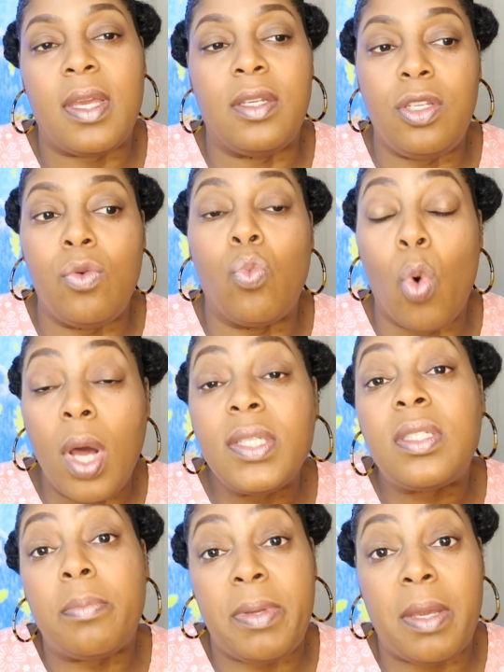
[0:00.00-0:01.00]
And you
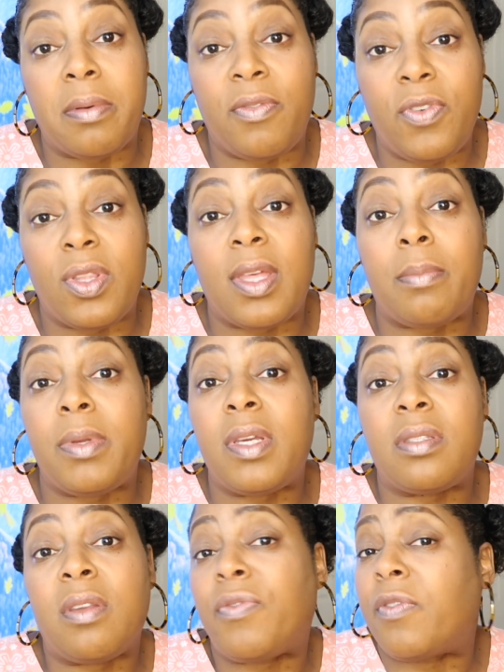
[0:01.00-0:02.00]
want to be able to fill that
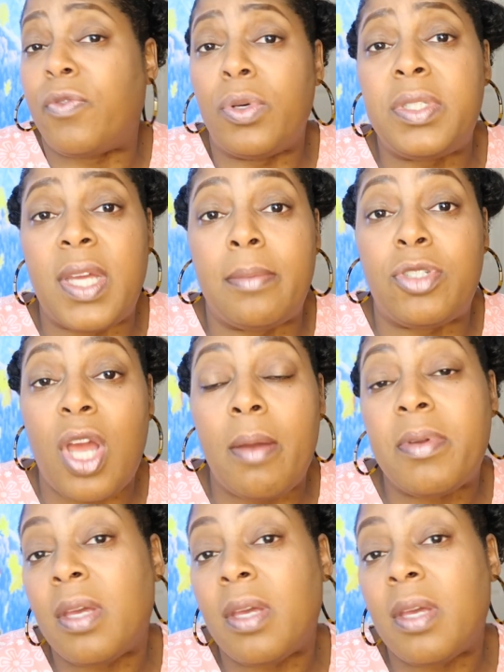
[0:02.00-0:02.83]
because if a full-time job